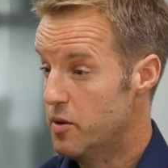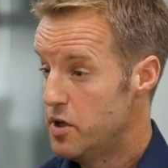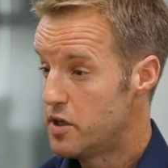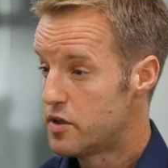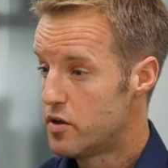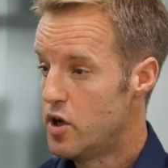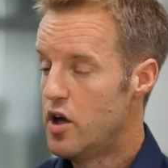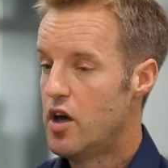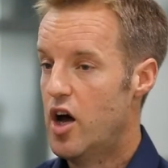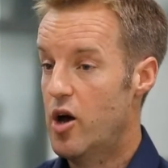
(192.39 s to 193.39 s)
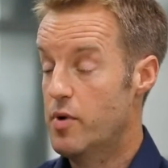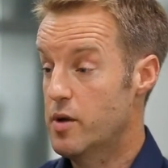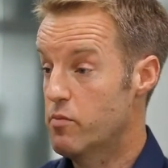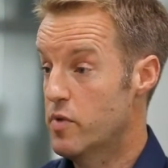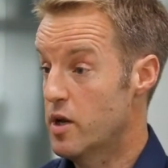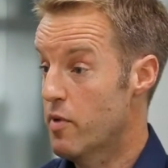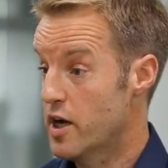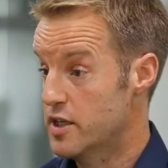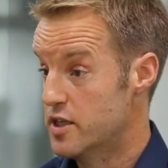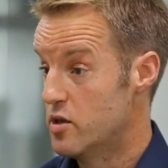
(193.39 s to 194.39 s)
limits, um, and it
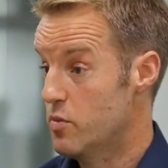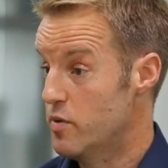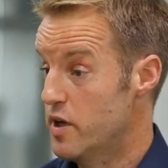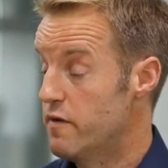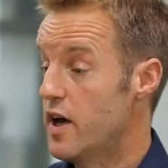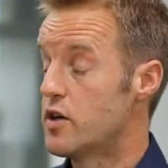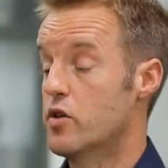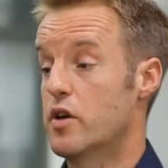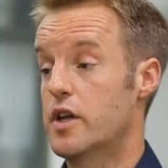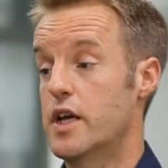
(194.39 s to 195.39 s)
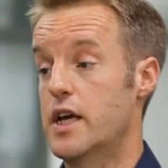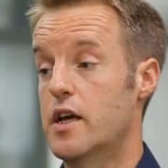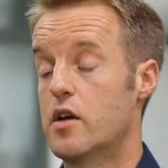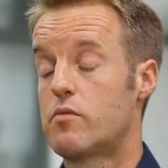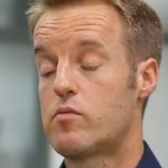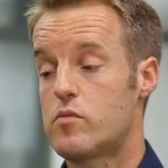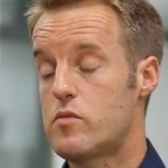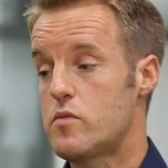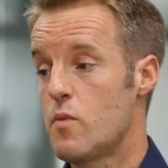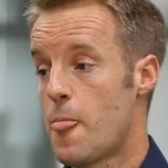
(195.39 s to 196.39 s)
minimises some of the effects on the
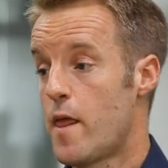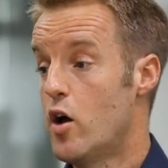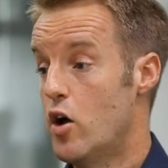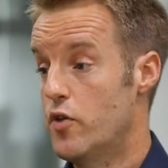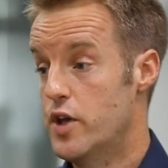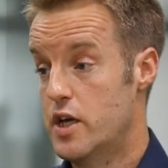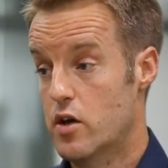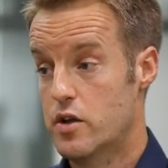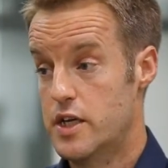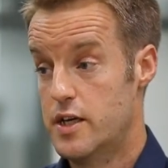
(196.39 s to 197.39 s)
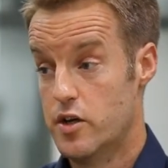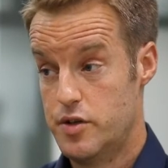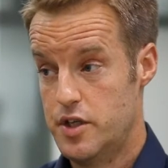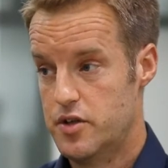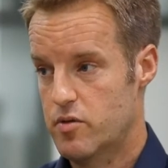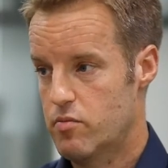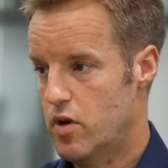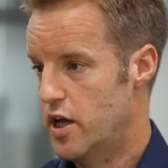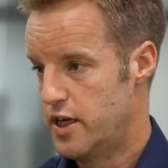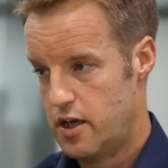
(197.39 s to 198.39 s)
on the on the ecosystem,
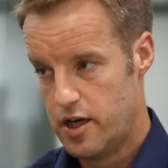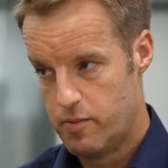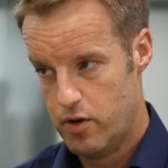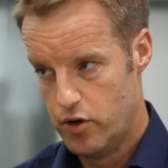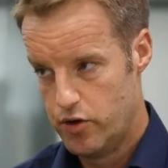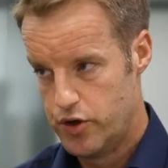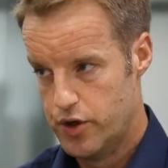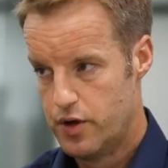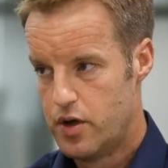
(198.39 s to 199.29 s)
like like pollution.